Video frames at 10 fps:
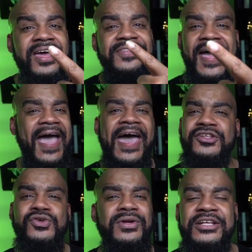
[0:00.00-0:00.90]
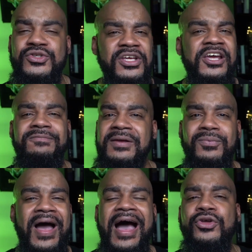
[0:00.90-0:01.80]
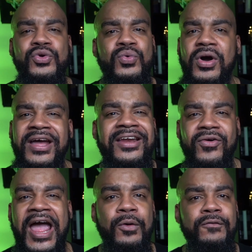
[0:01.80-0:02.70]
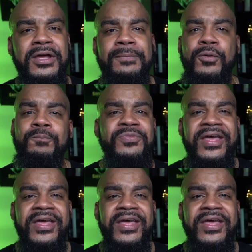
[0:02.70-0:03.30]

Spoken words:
the attitude that you give people, how you interact with people